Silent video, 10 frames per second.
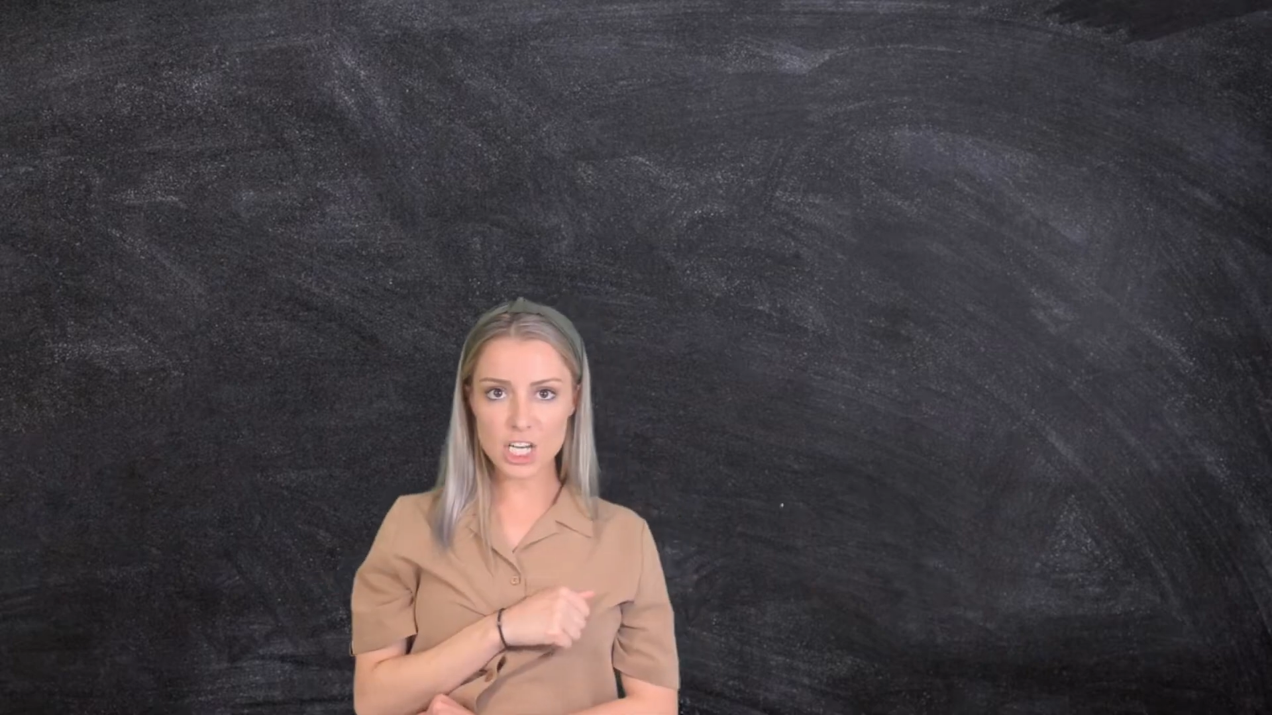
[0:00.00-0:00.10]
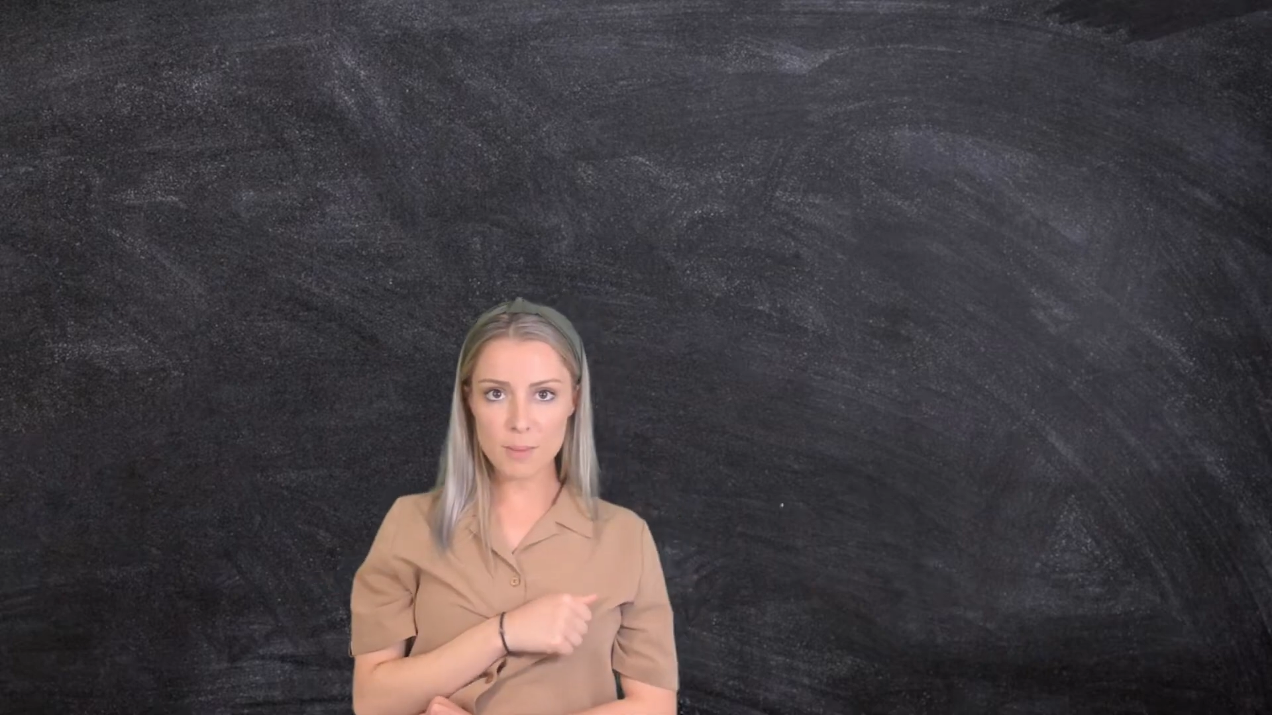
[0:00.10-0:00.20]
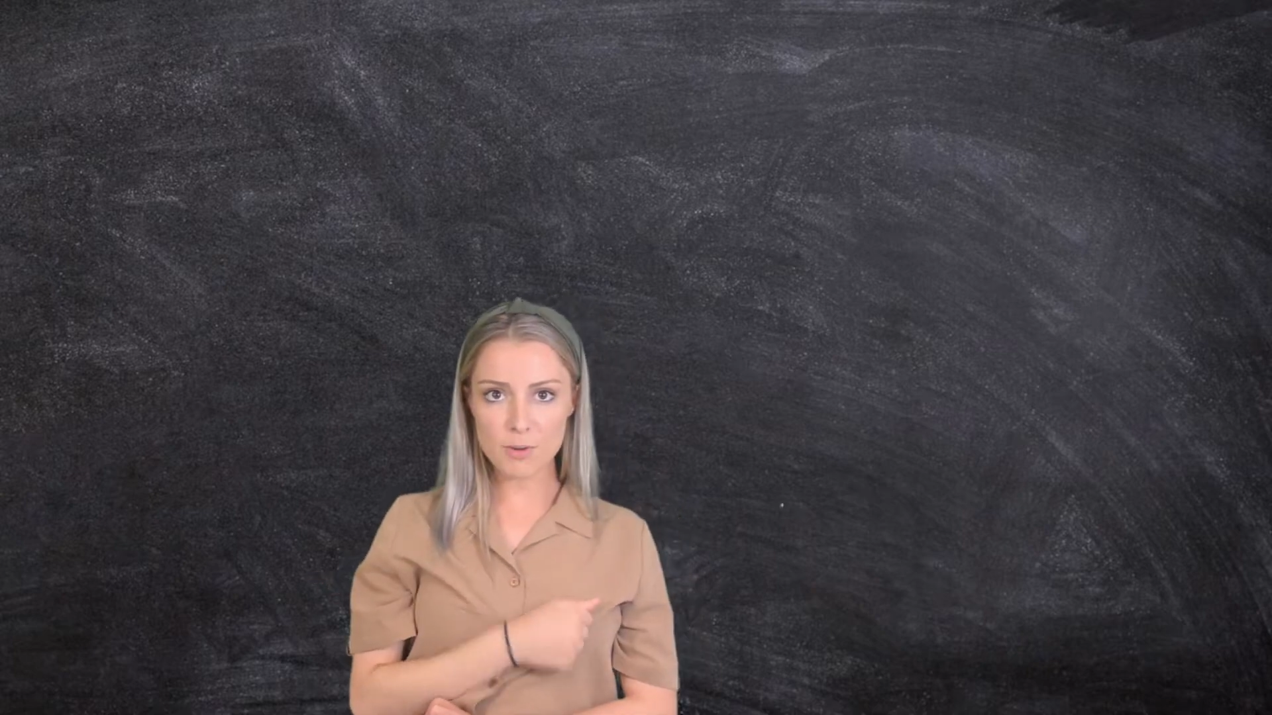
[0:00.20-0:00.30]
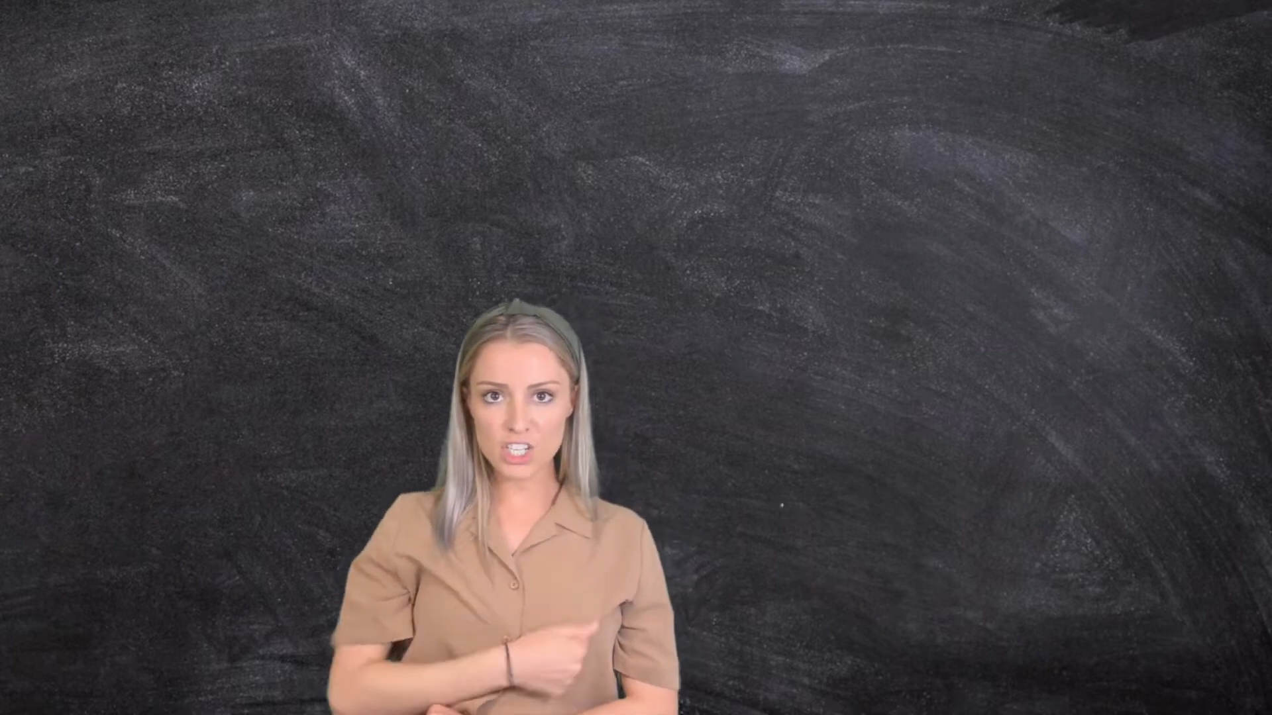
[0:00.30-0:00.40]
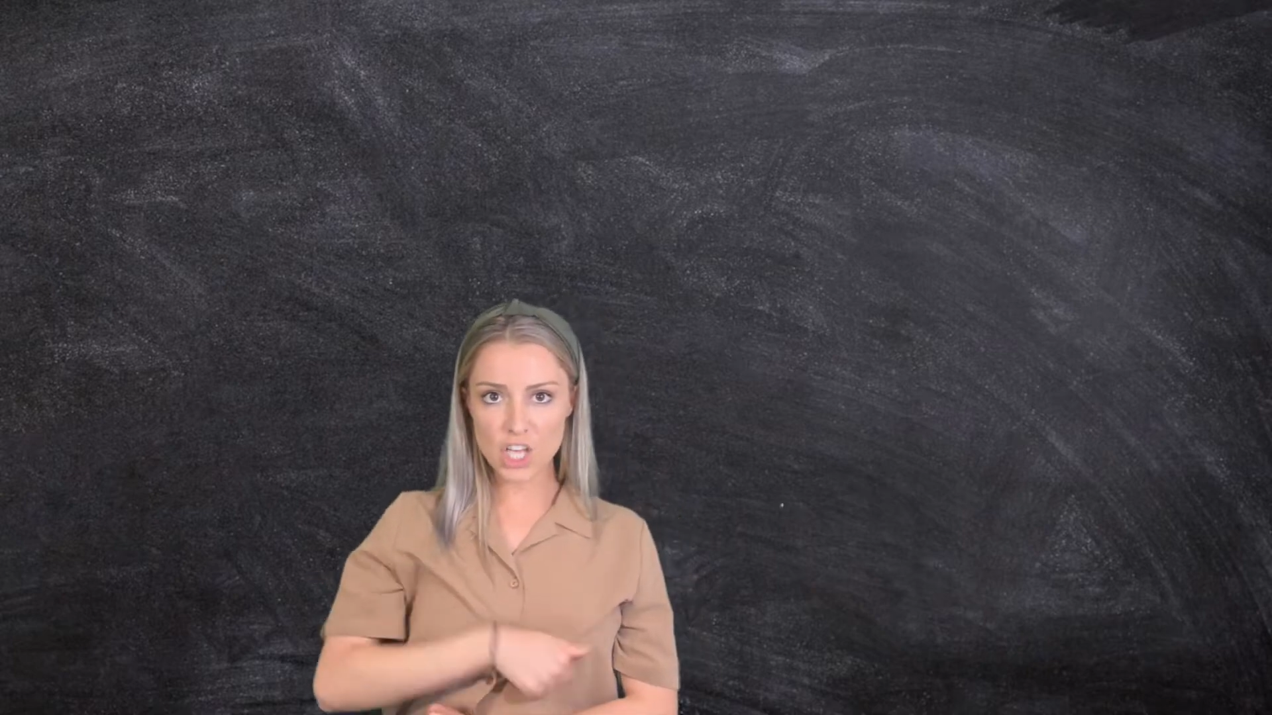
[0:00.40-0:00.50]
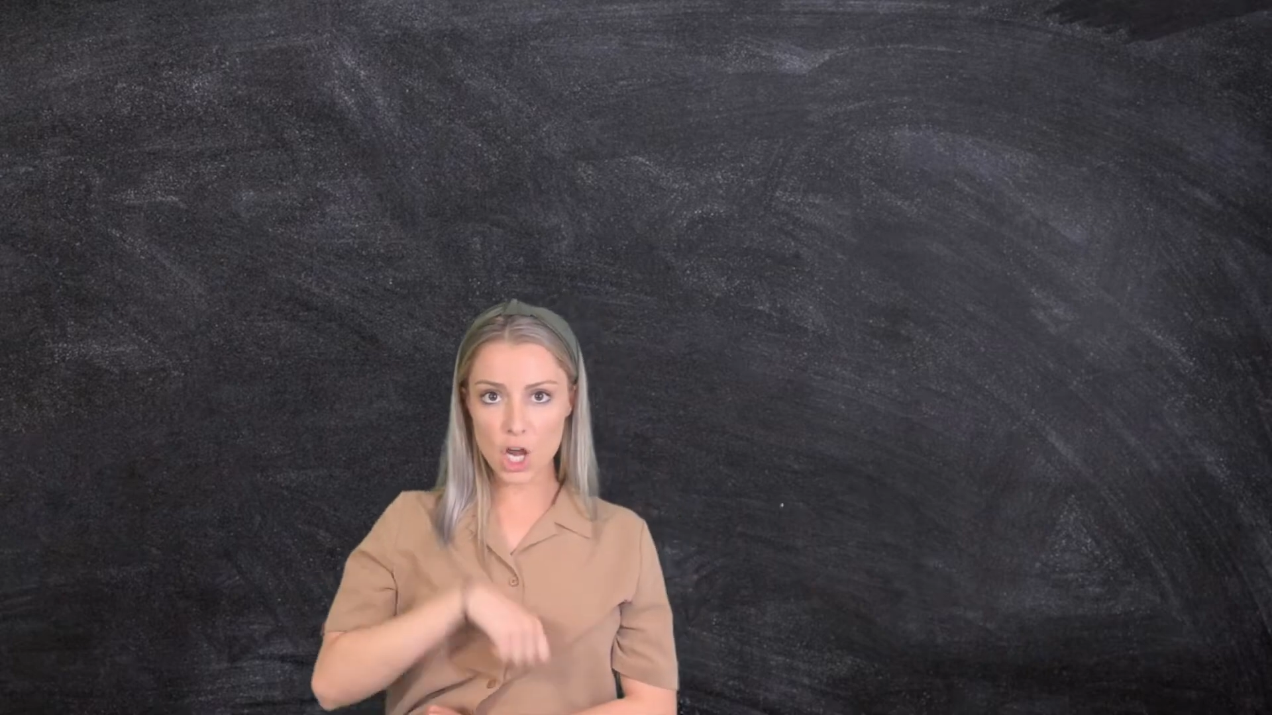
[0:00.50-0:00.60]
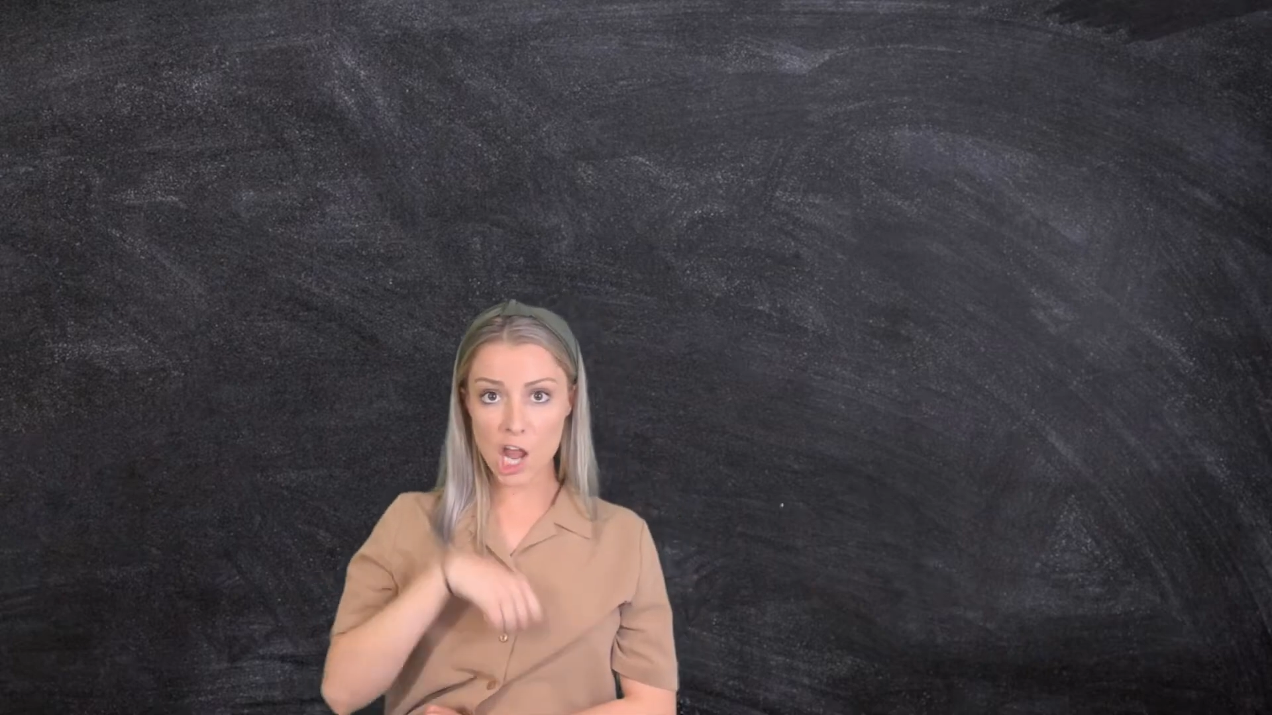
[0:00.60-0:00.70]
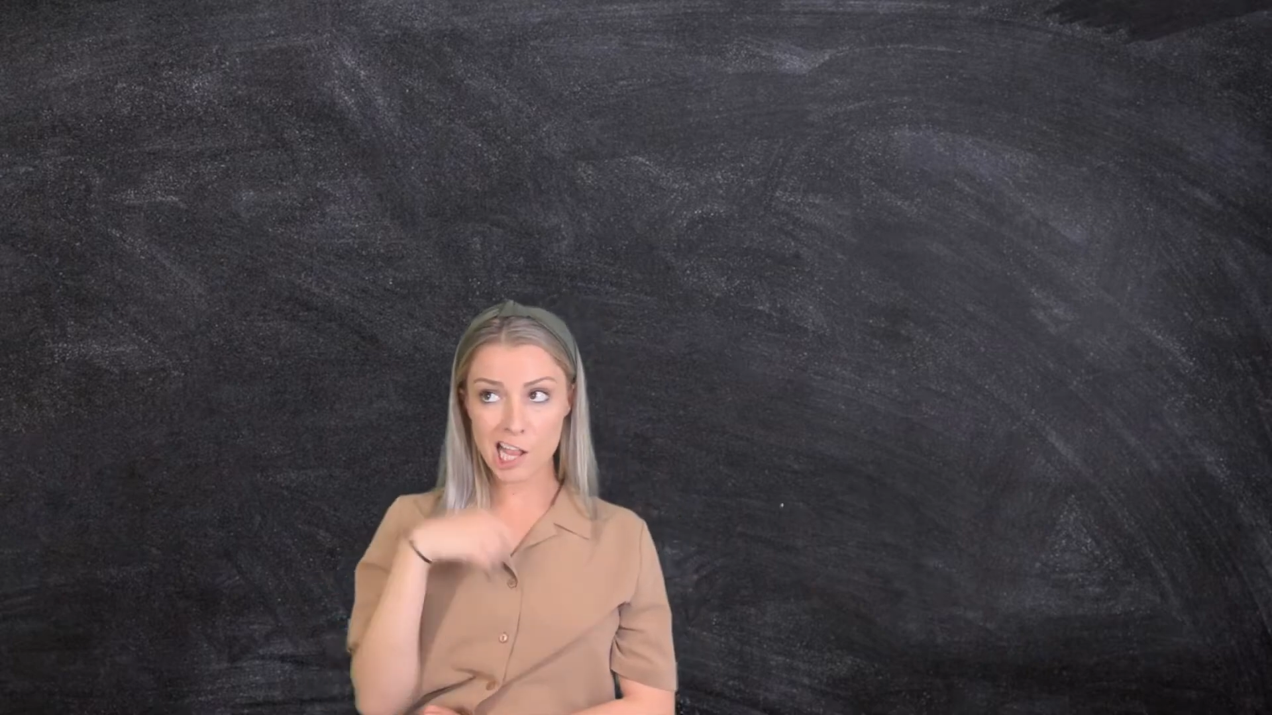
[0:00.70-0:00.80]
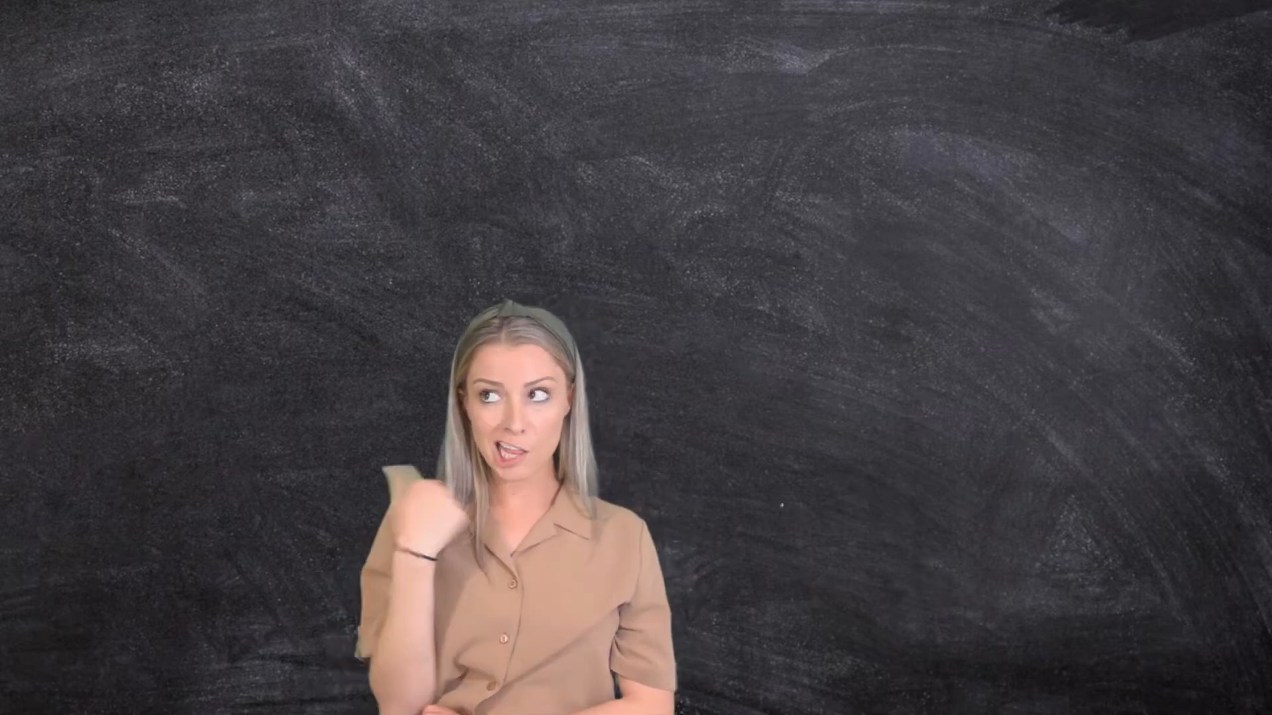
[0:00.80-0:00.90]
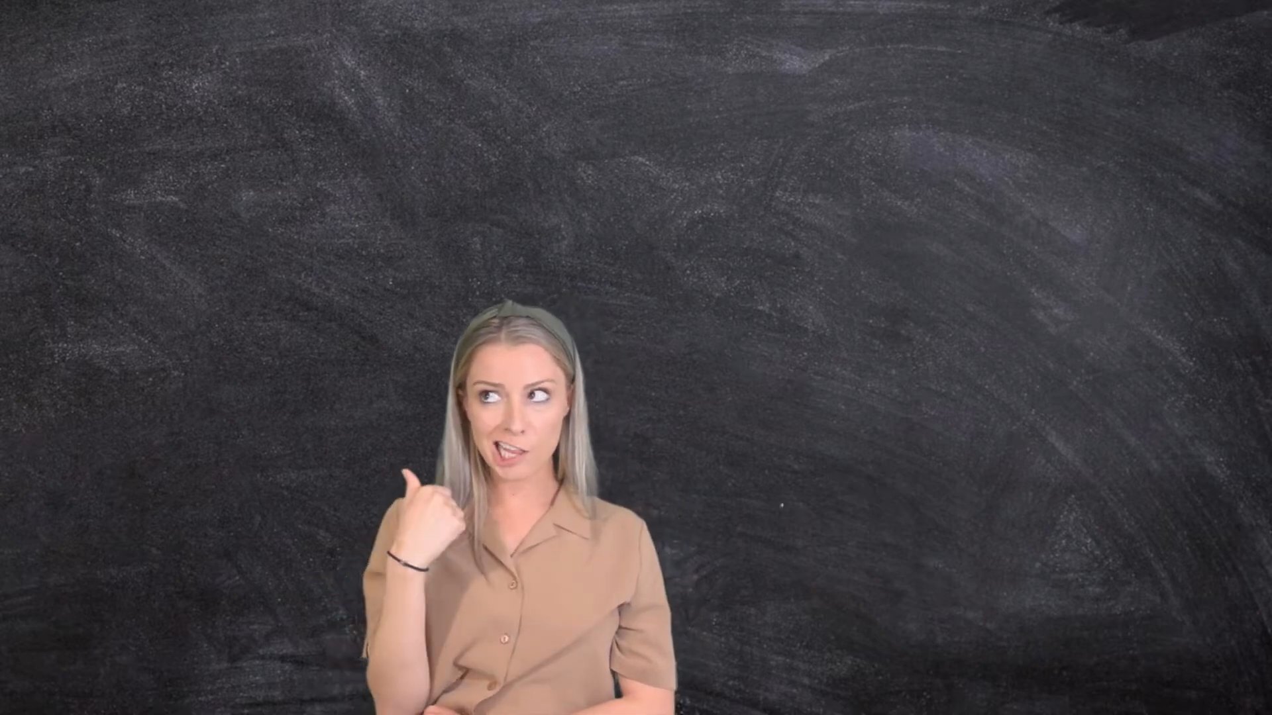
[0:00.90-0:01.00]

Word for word: number is on